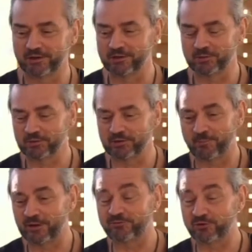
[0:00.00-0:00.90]
Uh,
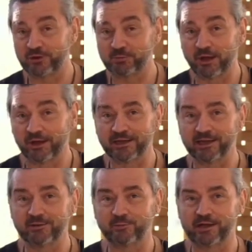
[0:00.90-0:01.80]
I mean, if you do it
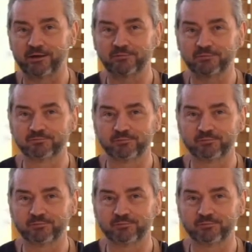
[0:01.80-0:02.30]
blindly without